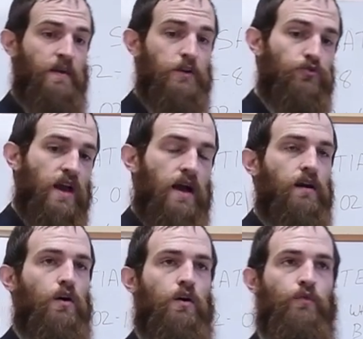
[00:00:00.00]

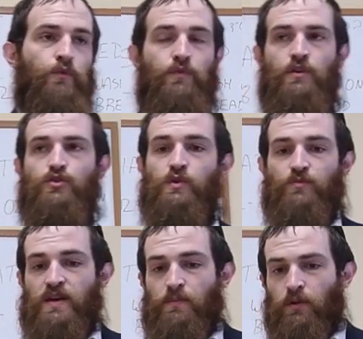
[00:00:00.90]
matriarch of the
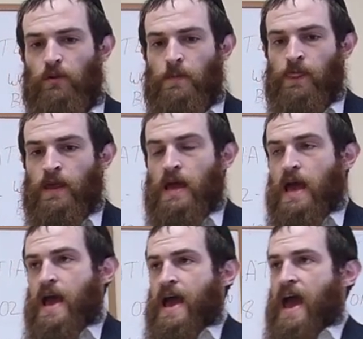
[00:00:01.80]
Jewish people.
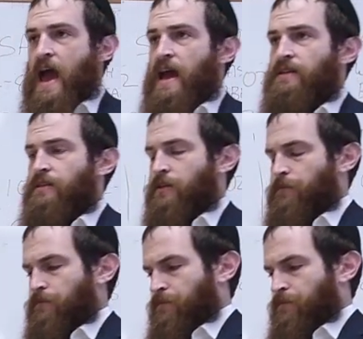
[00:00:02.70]
And